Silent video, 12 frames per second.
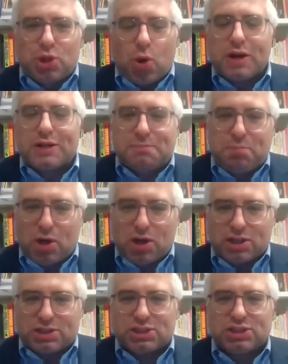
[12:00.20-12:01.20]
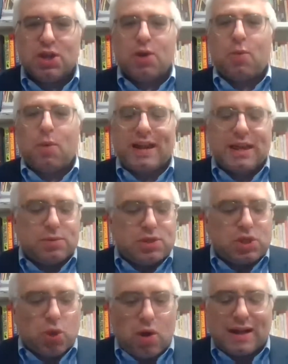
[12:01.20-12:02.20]
George Bush, when he
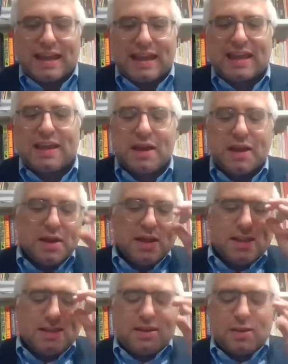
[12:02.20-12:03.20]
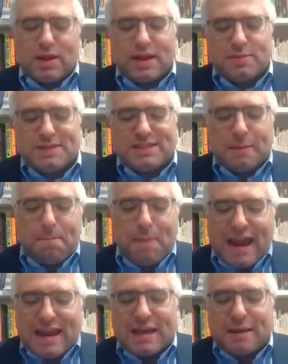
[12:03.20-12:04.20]
was talking, when he was
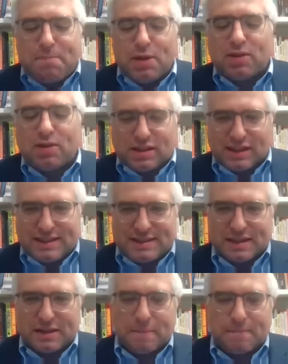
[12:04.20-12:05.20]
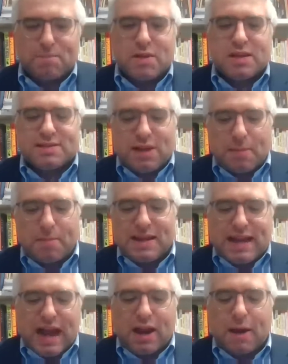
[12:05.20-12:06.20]
debating Bill Clinton,
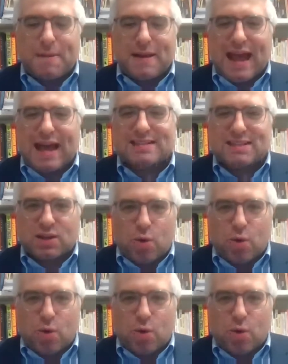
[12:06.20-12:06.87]
somebody got up and asked a